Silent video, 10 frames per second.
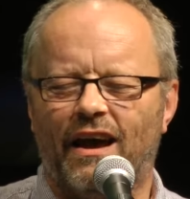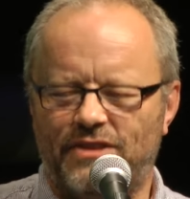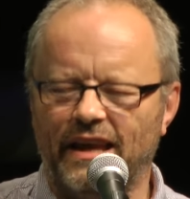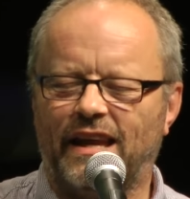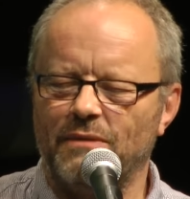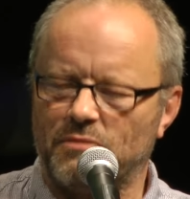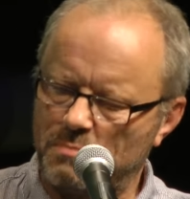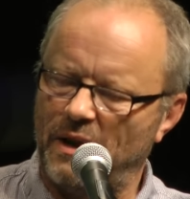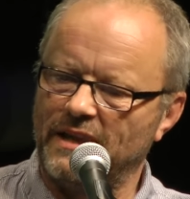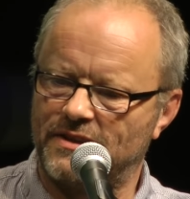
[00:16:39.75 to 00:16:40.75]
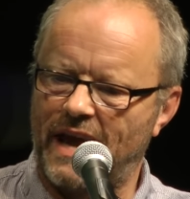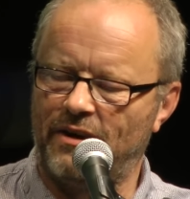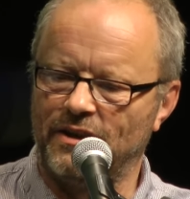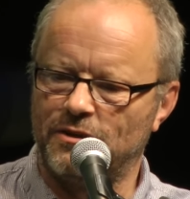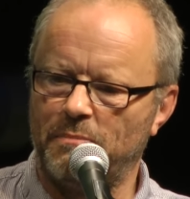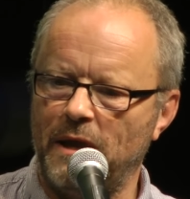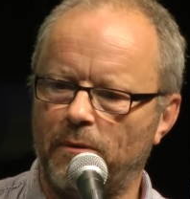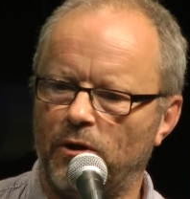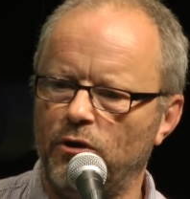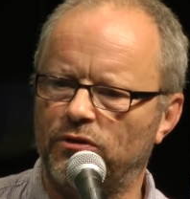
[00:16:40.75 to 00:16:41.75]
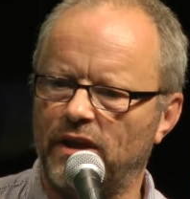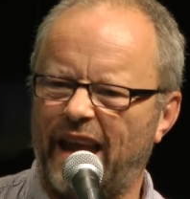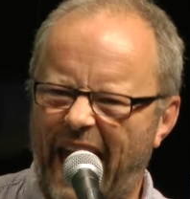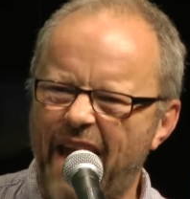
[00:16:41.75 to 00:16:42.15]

I think it splits down into people who think